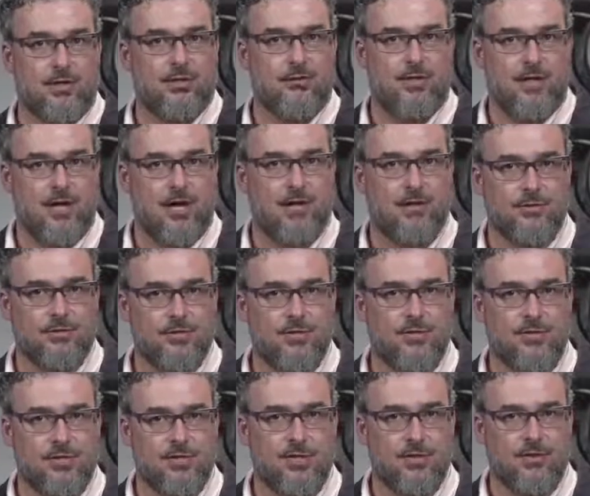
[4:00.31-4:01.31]
the
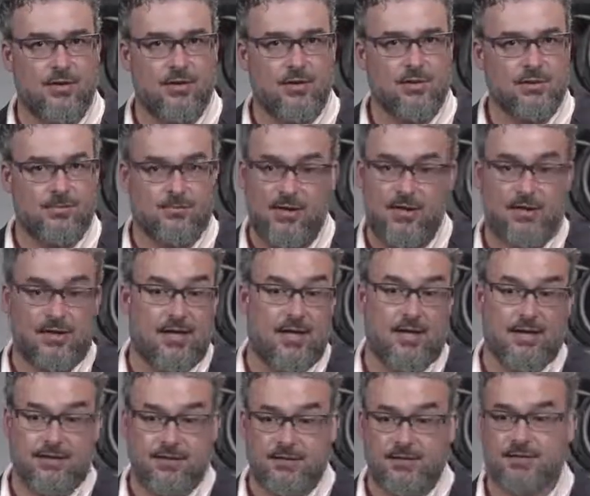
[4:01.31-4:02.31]
300 series
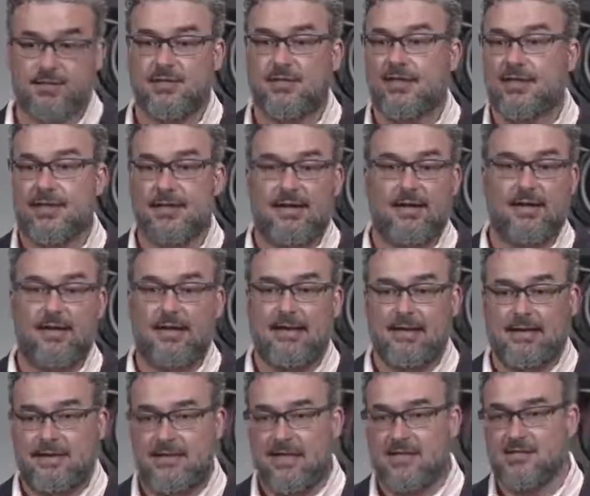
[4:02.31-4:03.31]
because
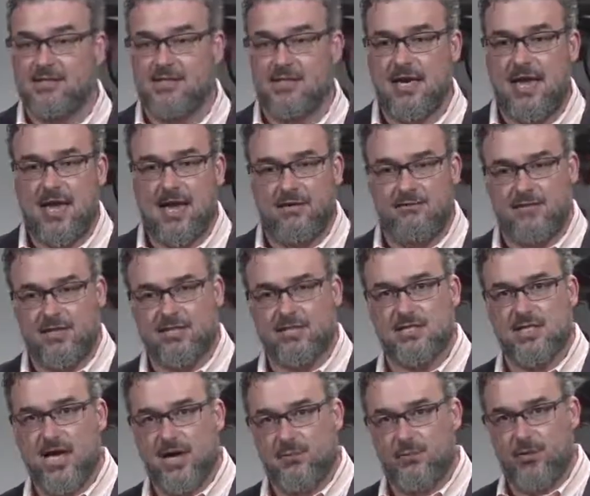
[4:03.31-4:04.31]
it doesn't have the
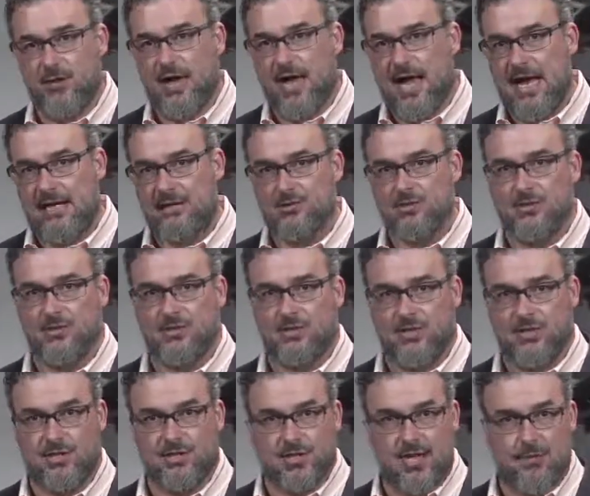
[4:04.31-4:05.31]
same reaction to
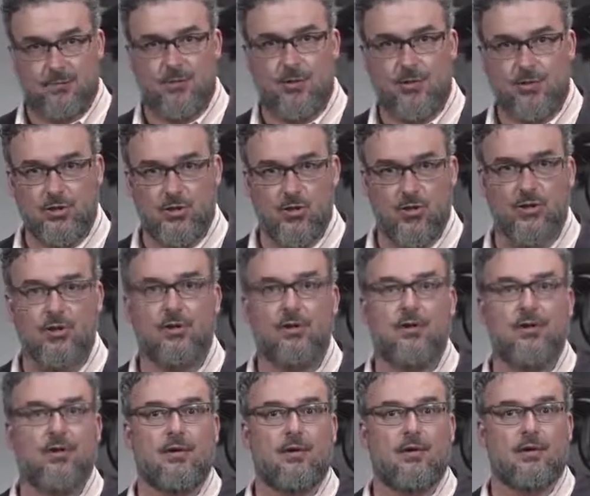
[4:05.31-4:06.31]
the temperature
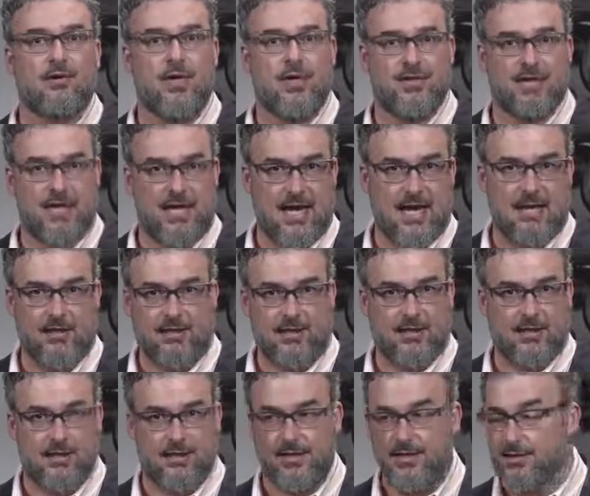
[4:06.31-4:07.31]
that the
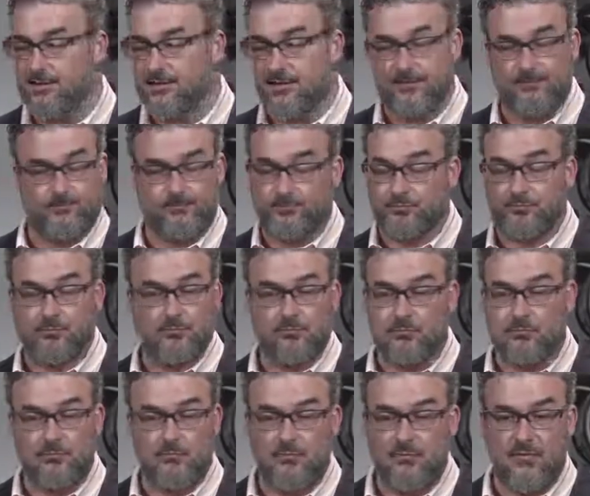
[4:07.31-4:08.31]
Catalina does.
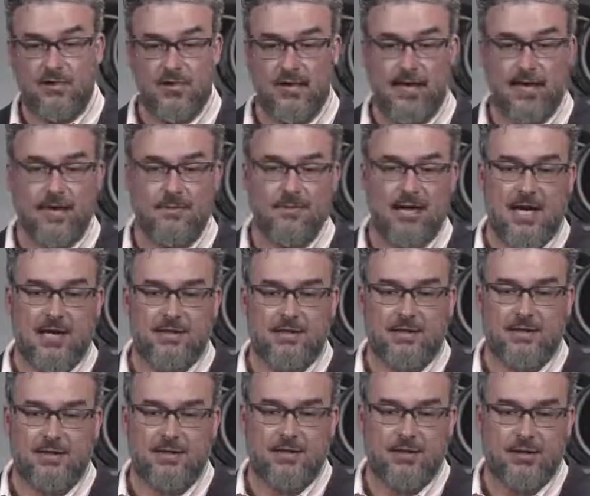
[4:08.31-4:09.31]
And I'm
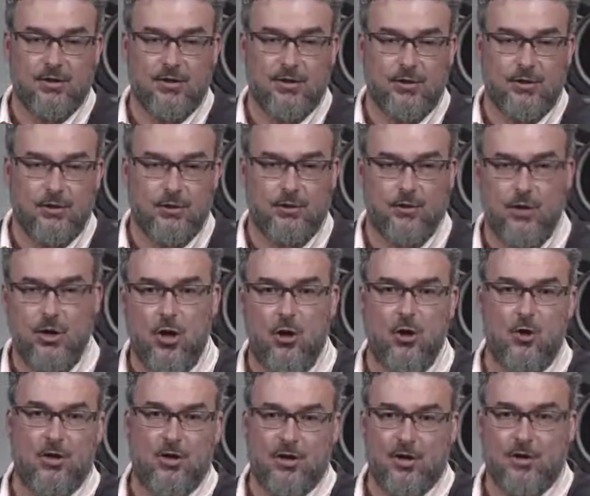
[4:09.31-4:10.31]
casting
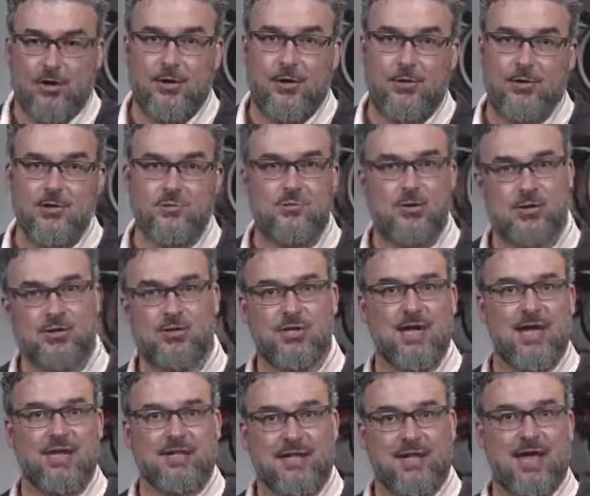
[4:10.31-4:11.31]
no
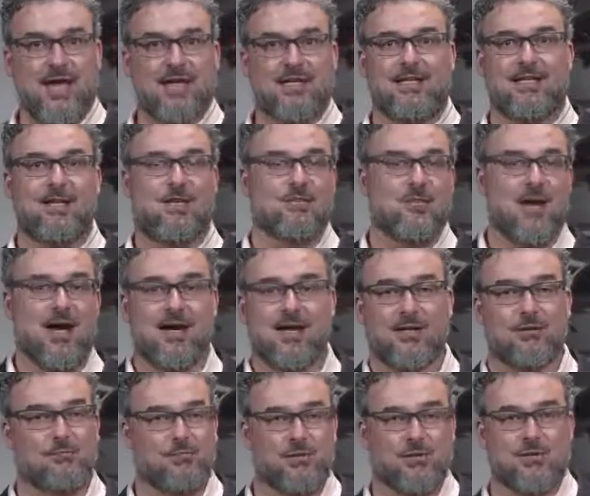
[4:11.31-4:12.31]
aspersion on the Catalina
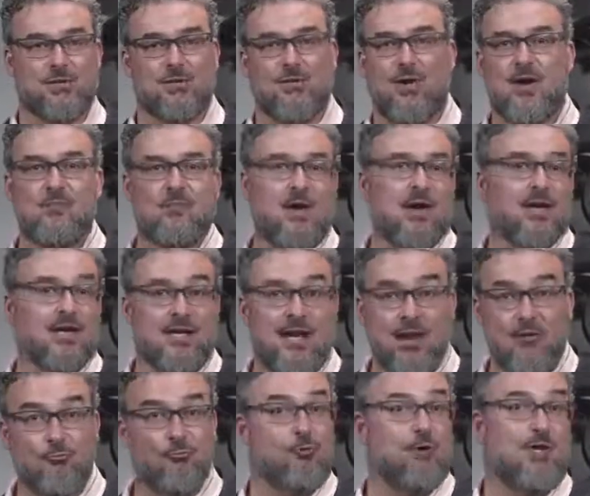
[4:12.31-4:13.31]
product, which is a great product,
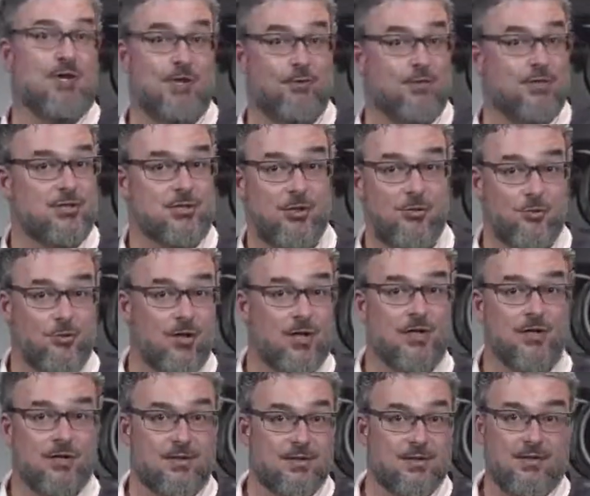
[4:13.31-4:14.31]
and I really wish it
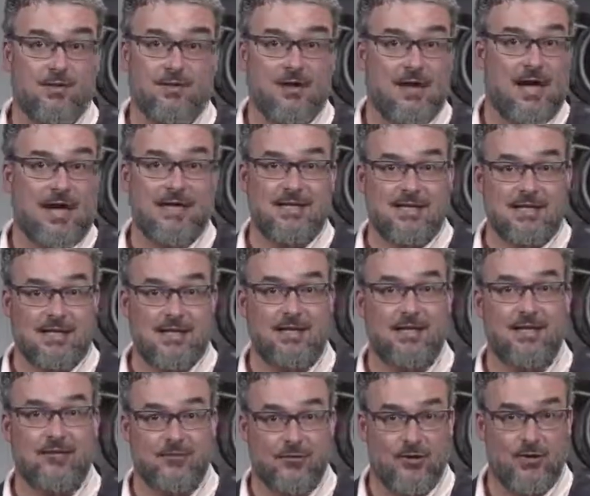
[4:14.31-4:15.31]
worked
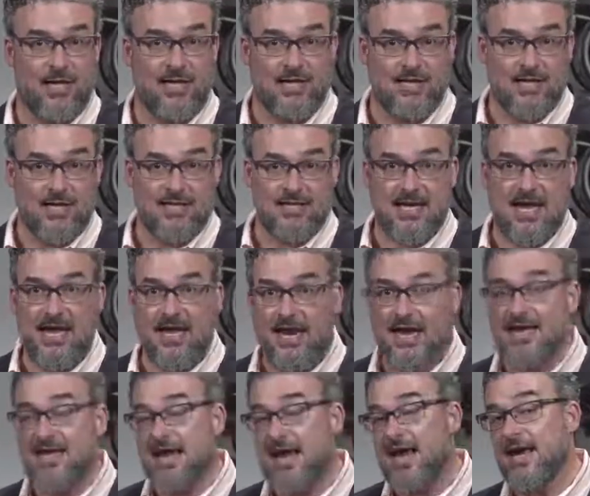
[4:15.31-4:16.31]
ideally for latex, and
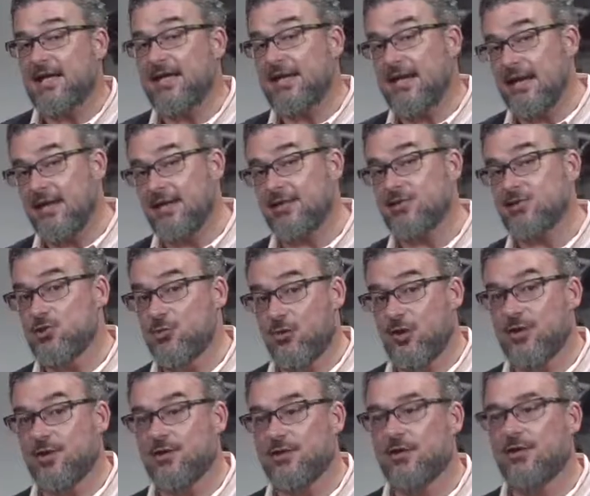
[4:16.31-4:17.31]
I can get it to
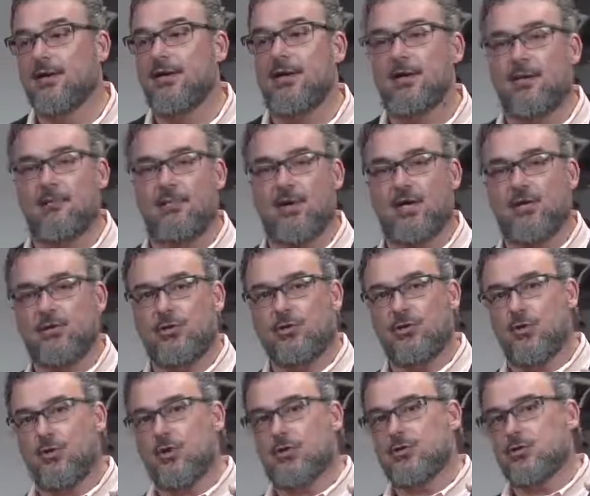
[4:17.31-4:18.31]
work. But
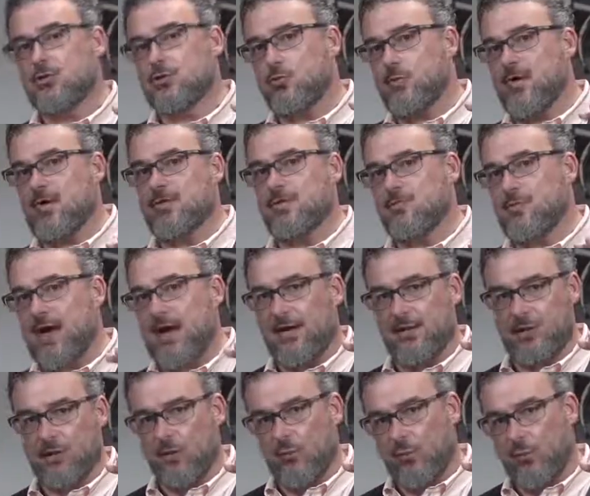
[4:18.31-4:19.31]
your sweet
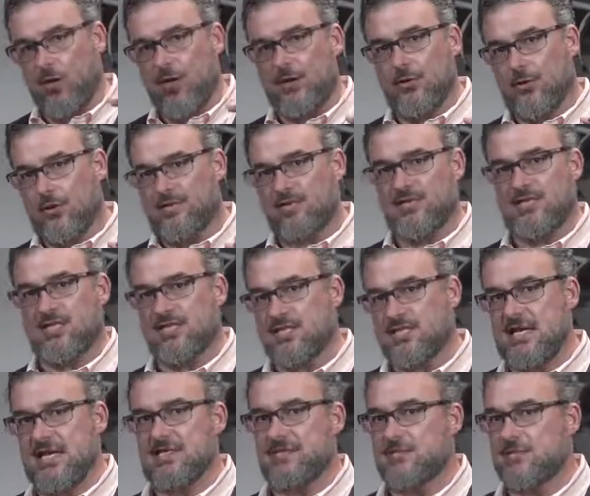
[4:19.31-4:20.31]
spot, your window of
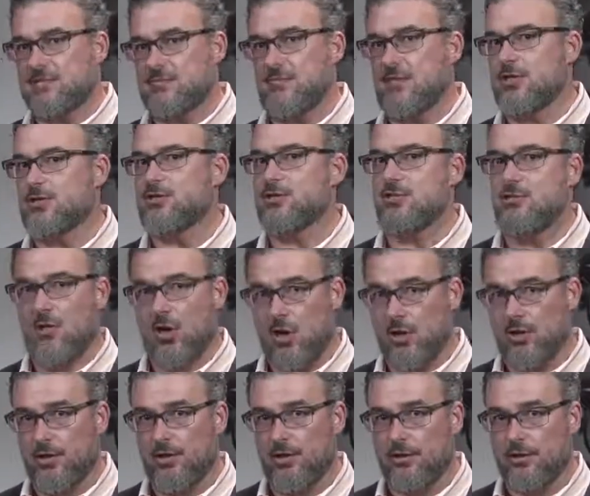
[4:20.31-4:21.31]
success is much
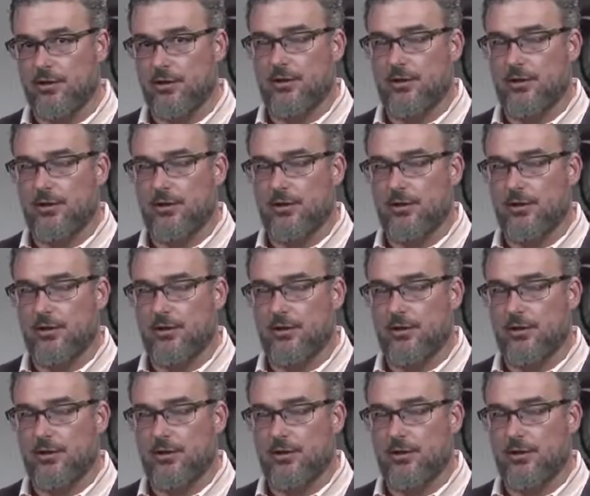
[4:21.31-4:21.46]
smaller.